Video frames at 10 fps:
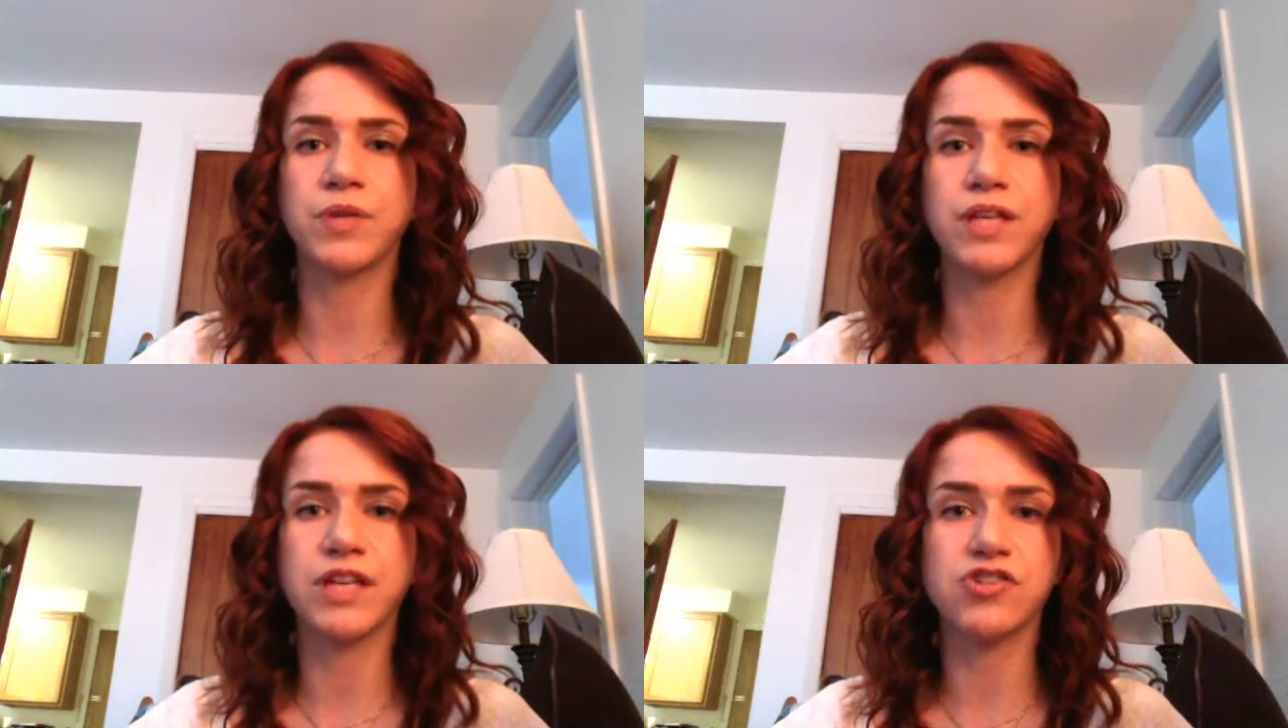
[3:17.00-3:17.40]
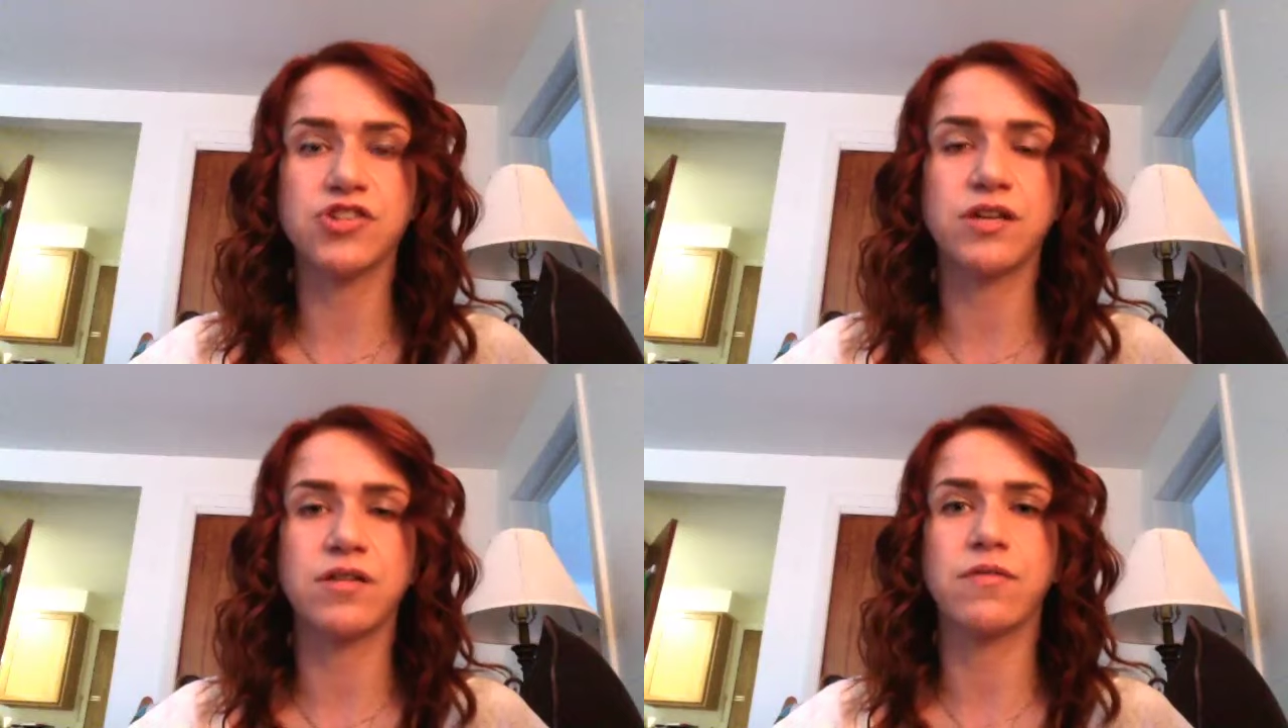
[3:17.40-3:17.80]

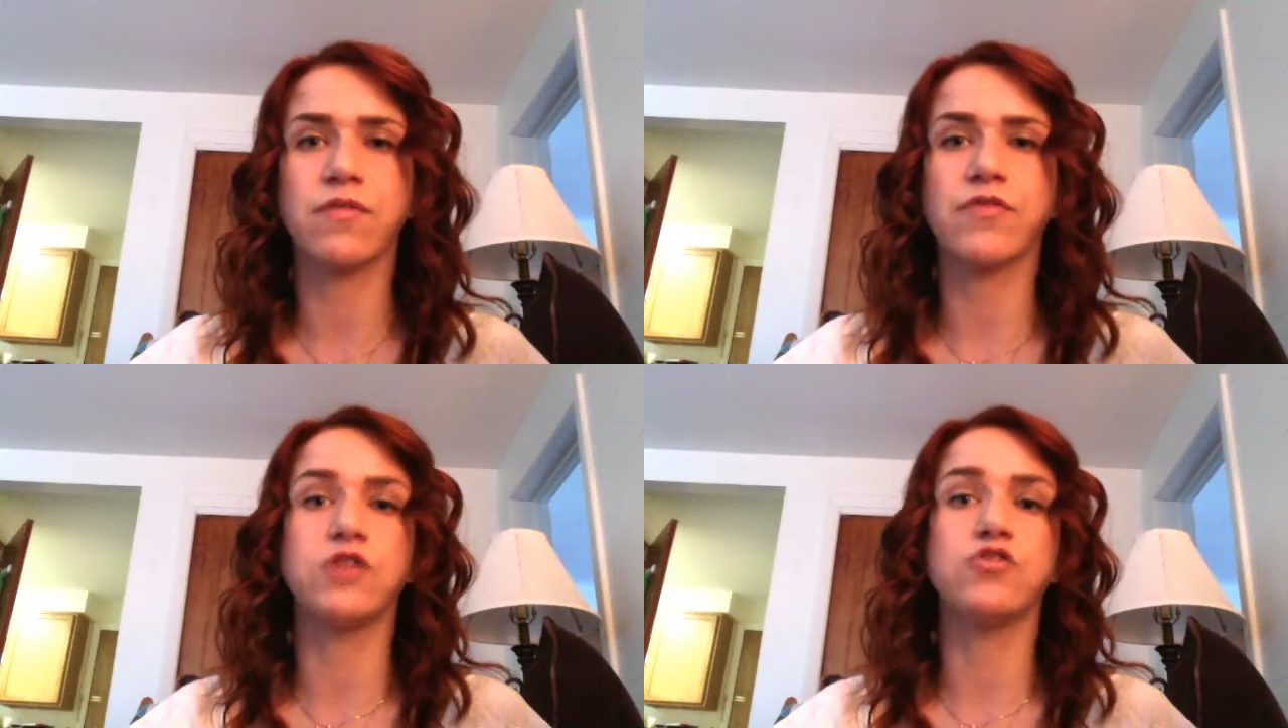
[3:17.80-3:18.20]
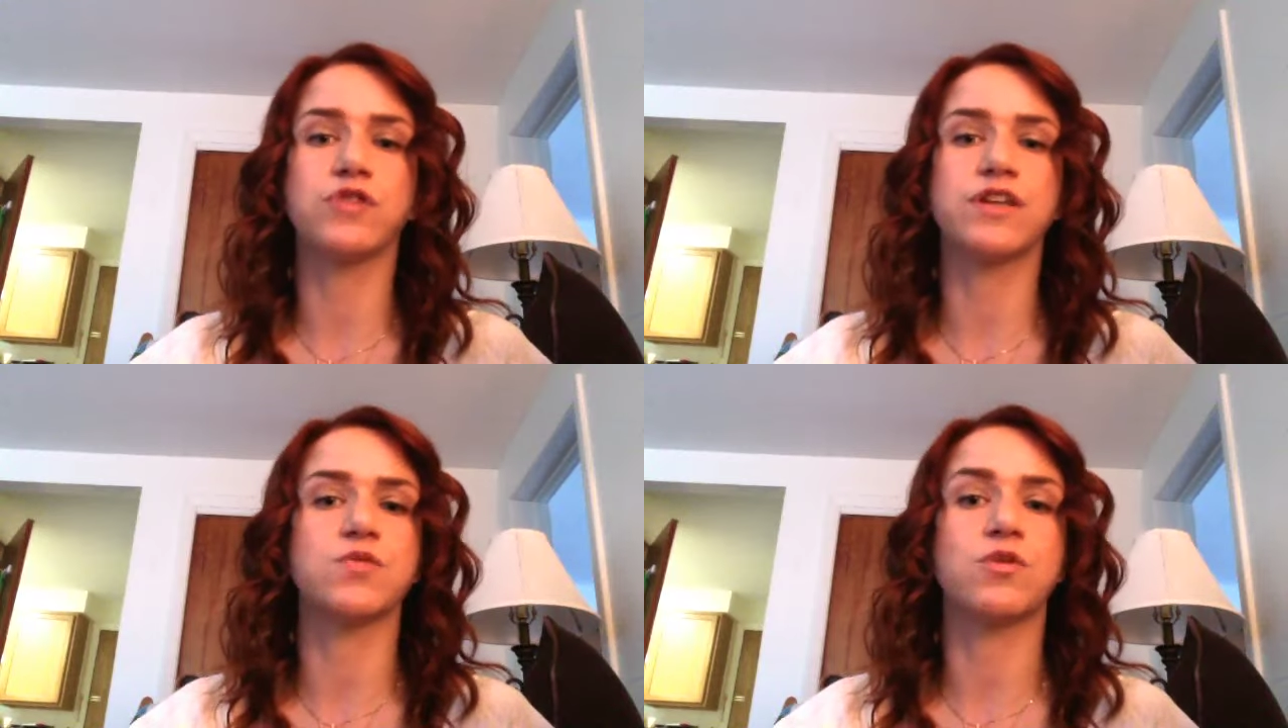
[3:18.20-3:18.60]
bleached and the
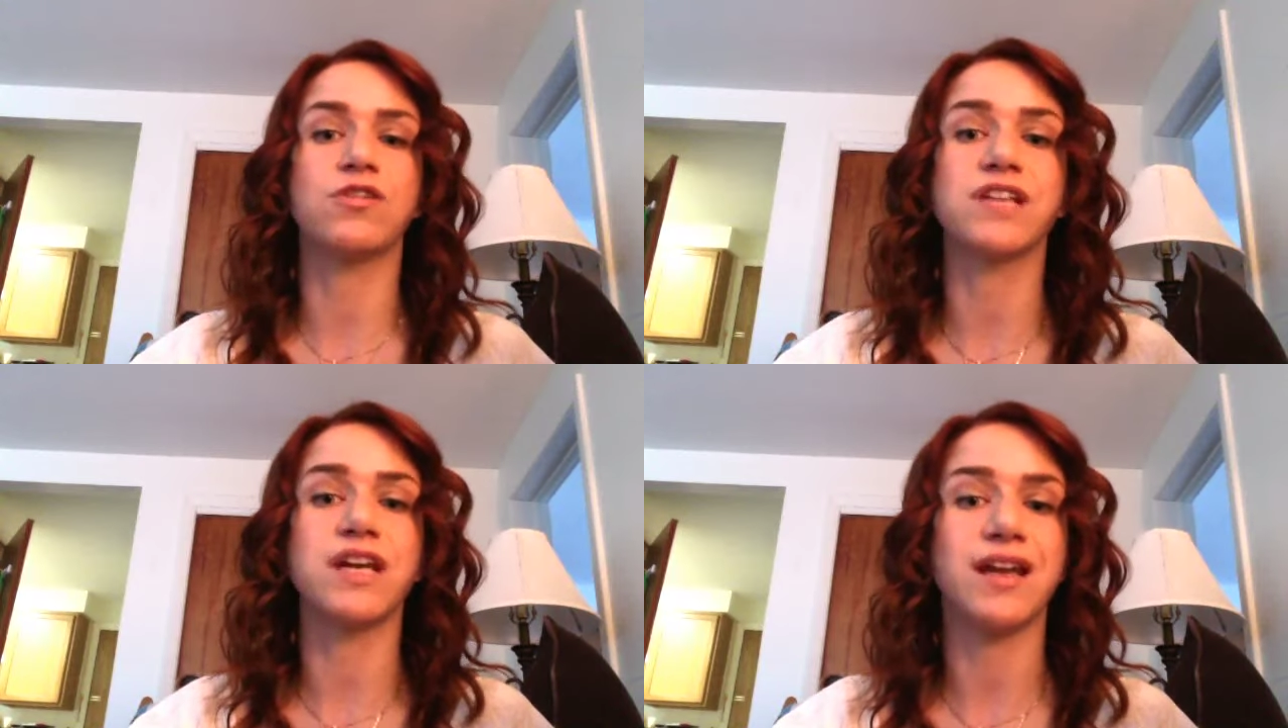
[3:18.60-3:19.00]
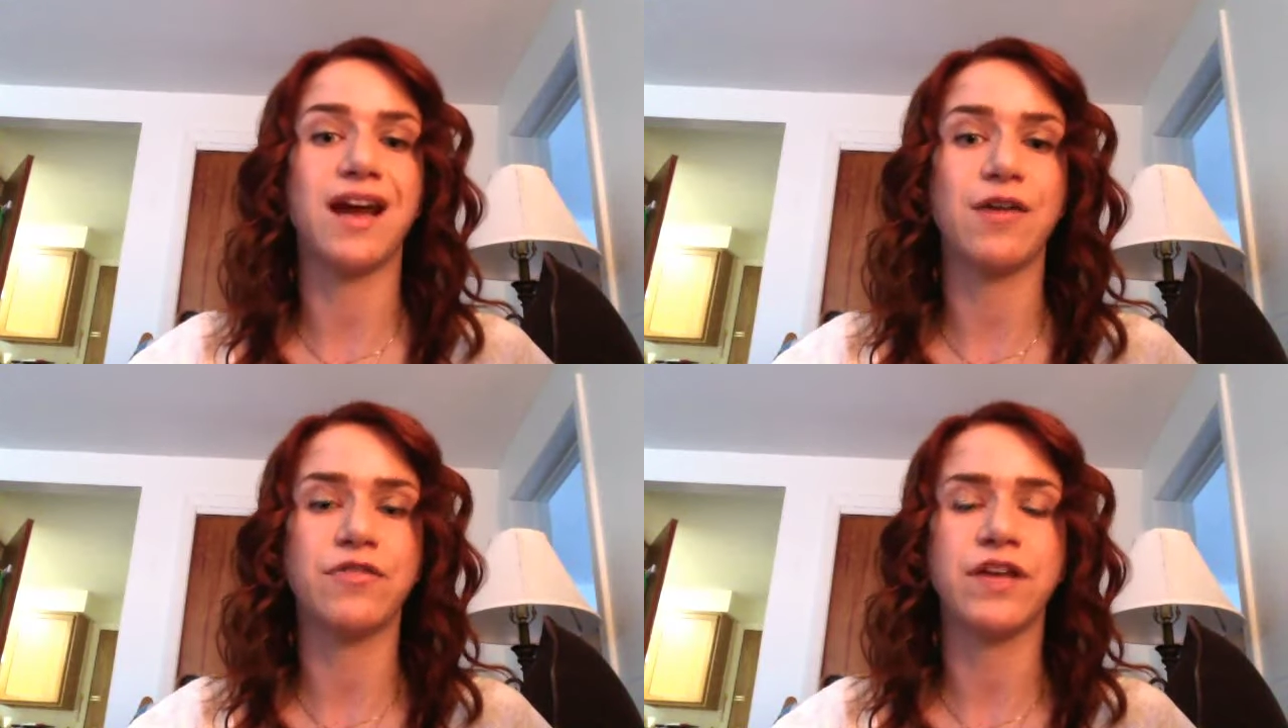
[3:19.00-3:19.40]
nutrients were all taken
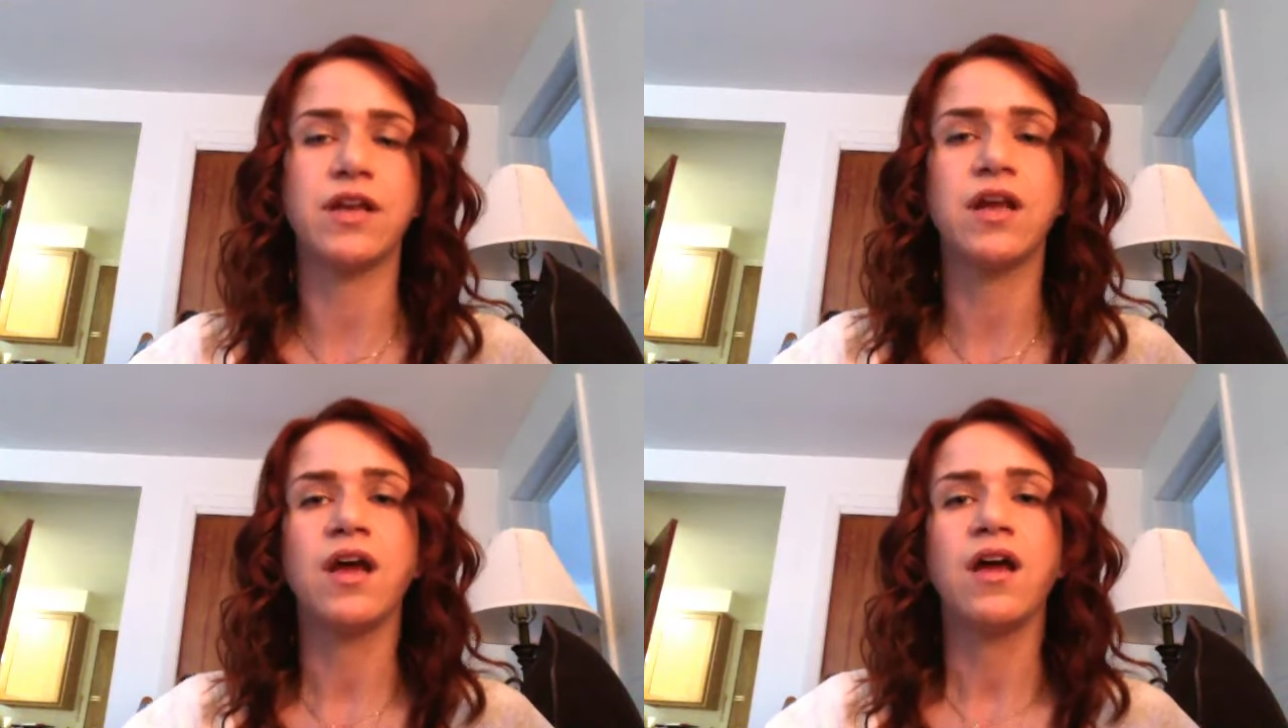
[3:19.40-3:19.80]
out of it.